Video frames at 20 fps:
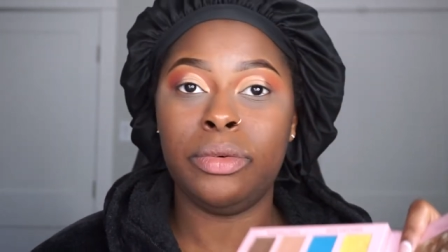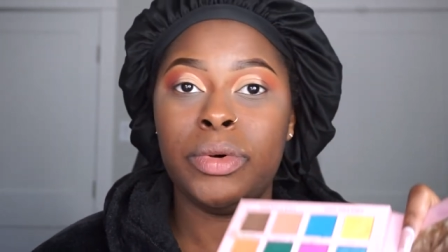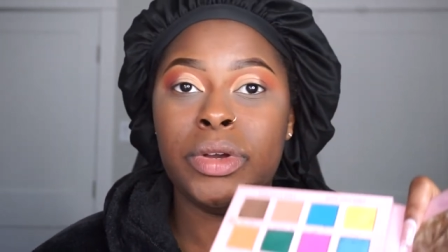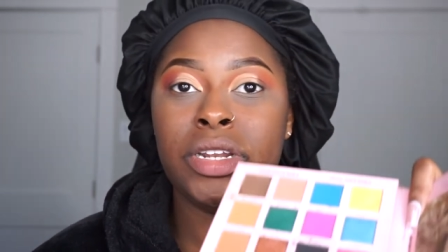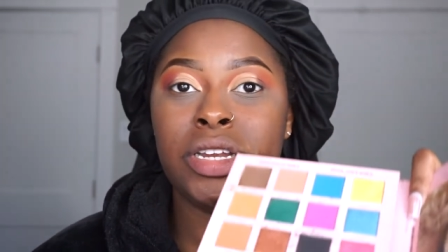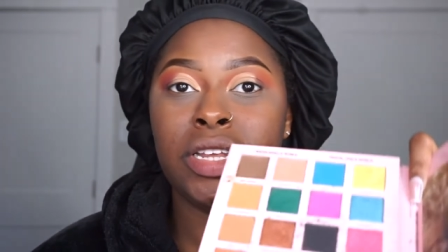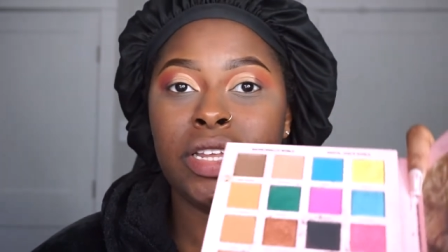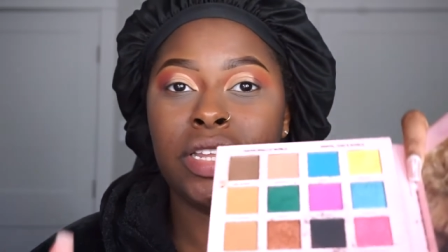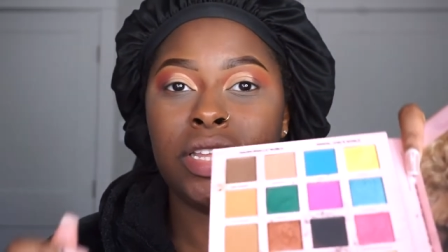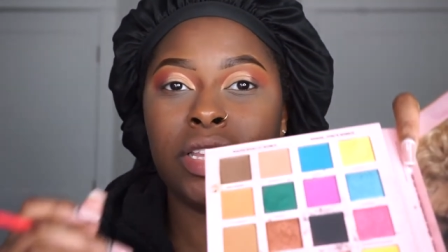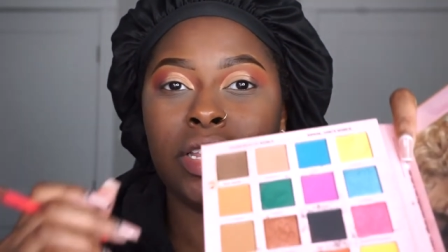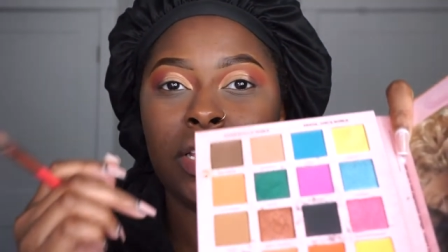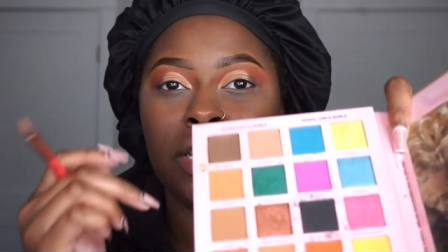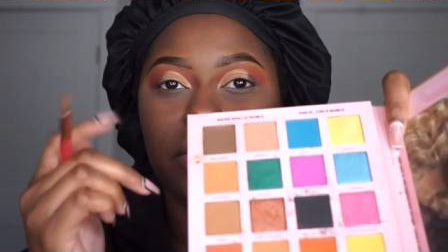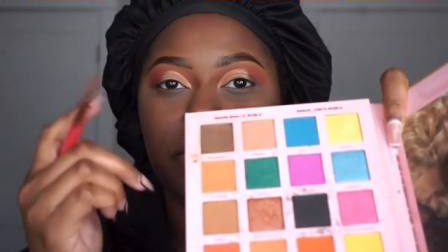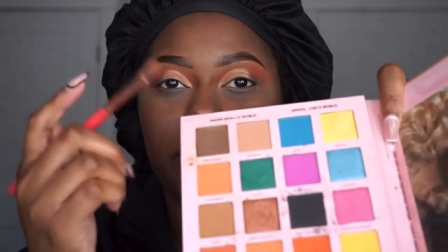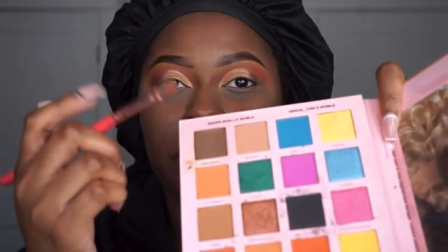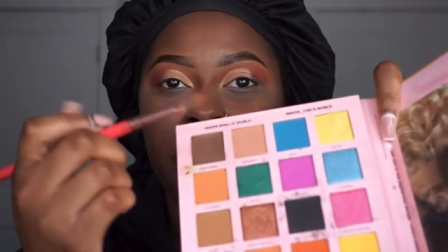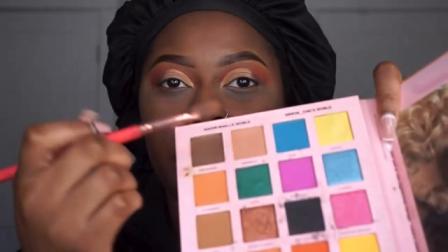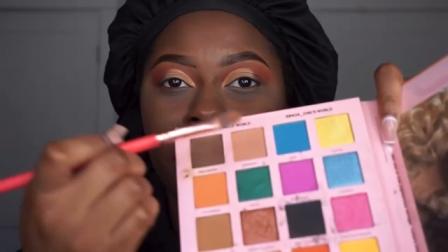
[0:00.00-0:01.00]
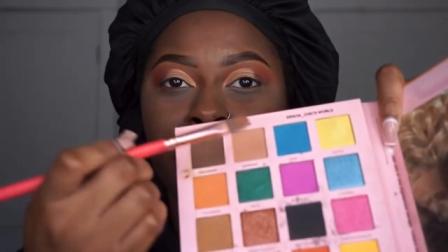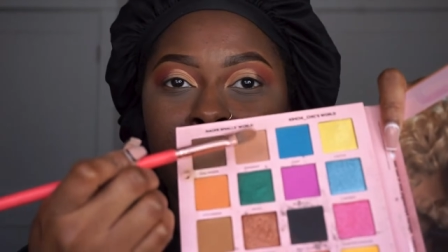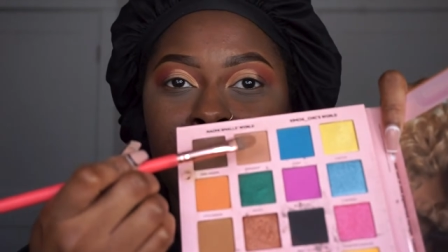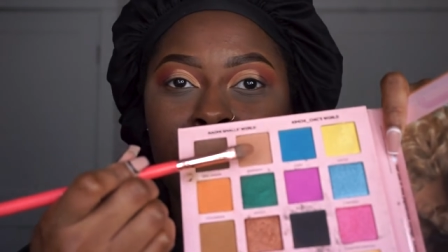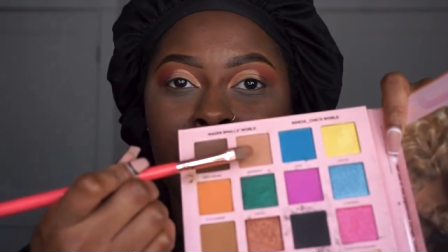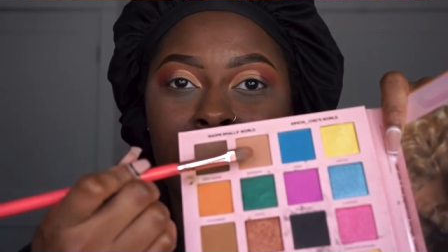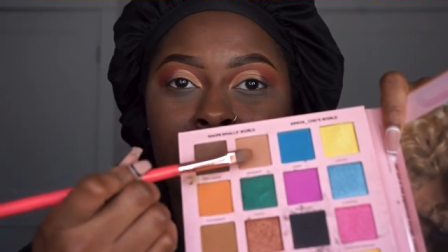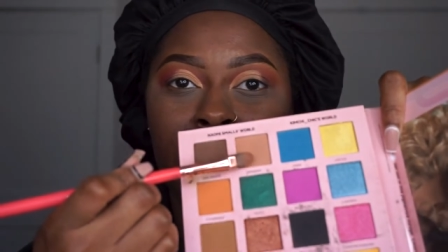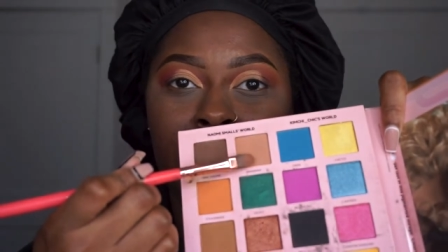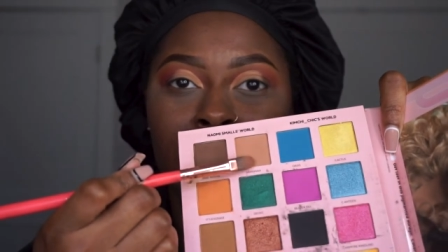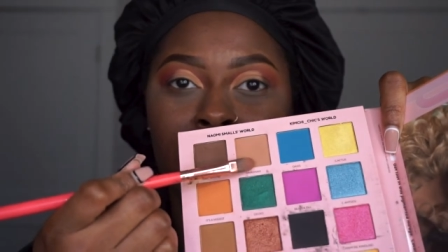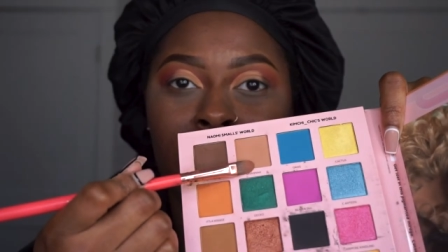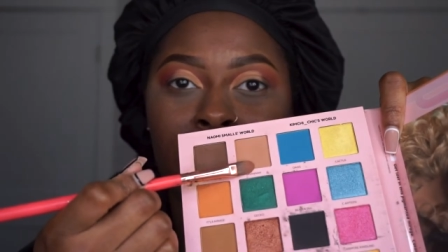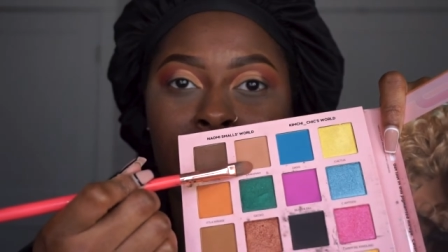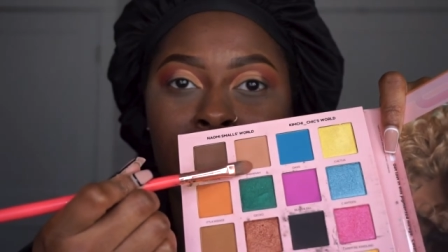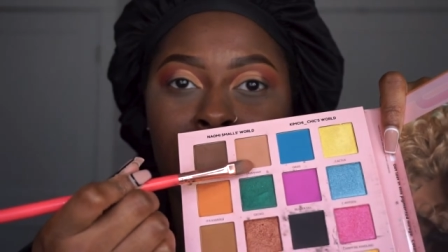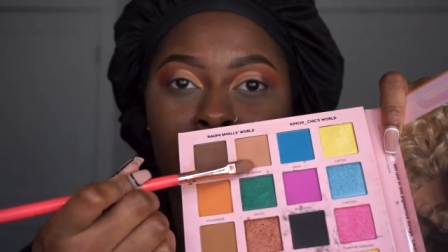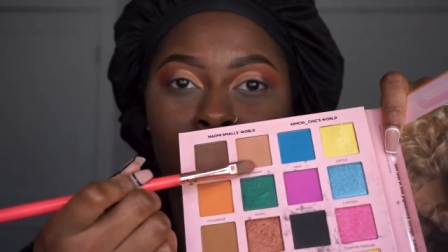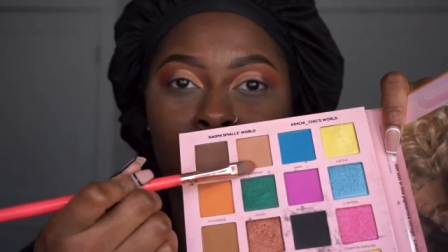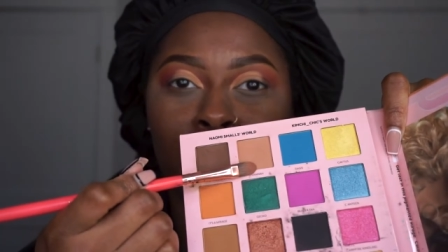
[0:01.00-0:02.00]
which is this very like
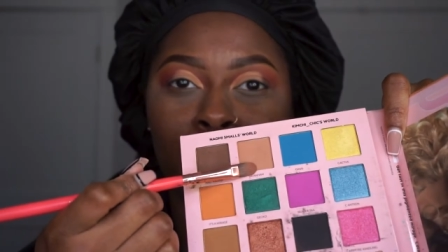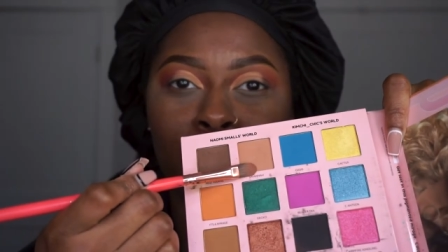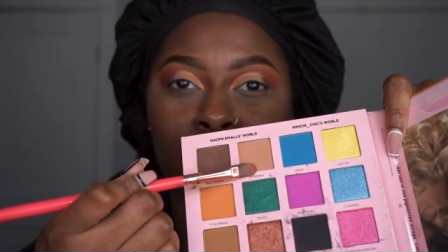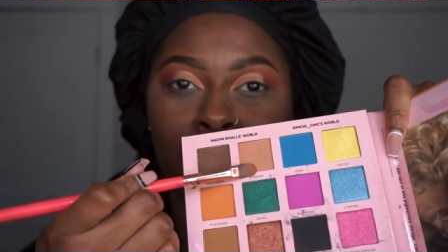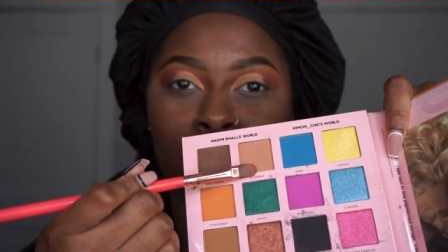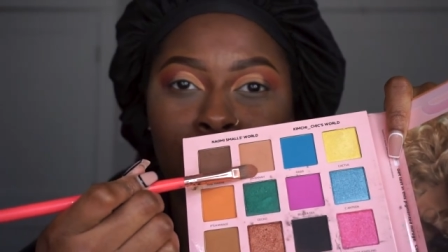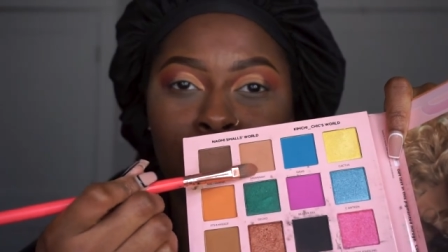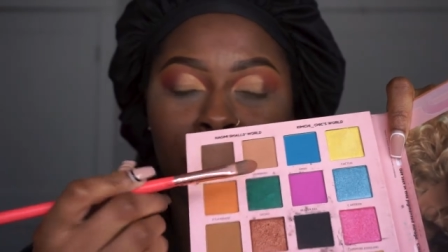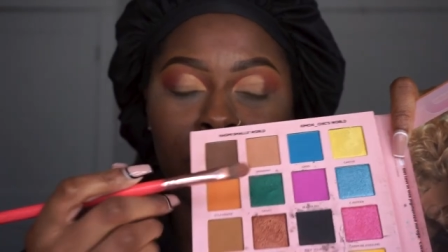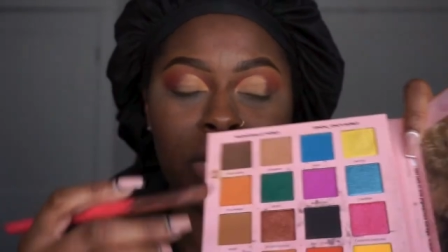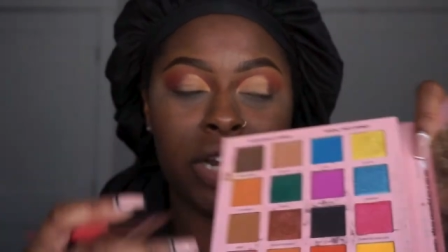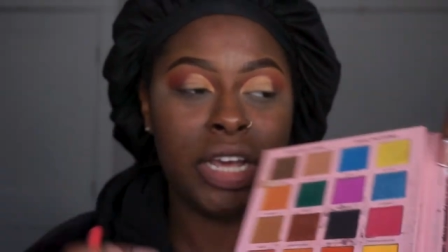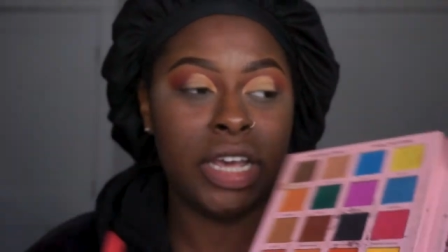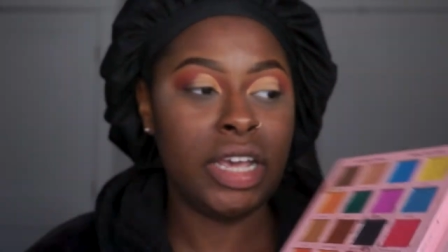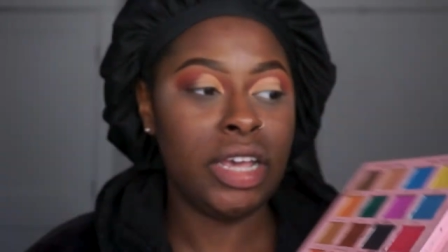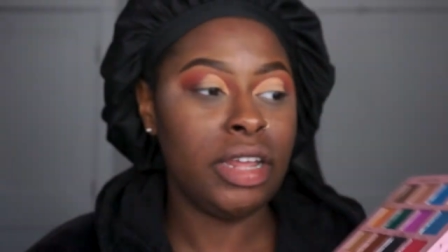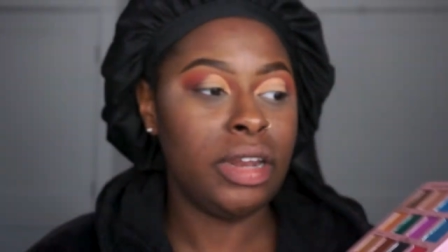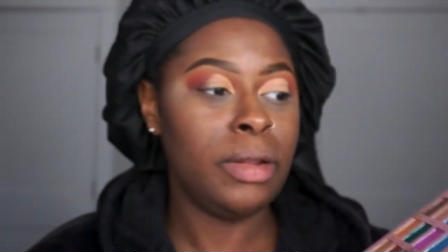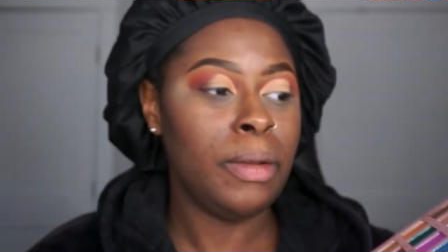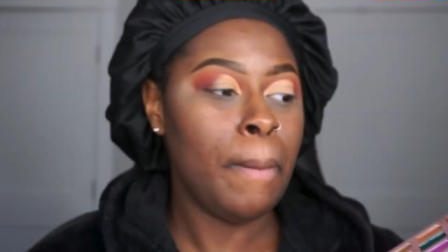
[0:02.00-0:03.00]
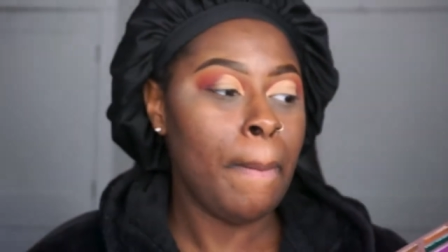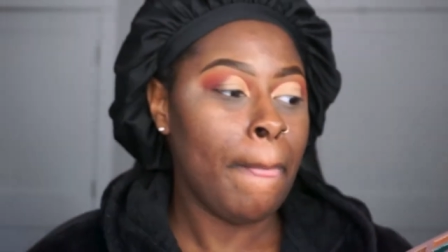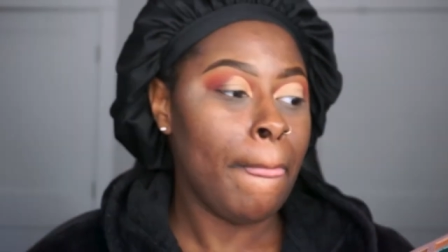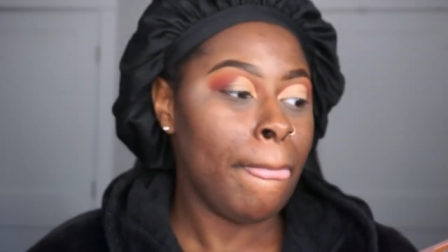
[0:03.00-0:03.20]
light neutral shade.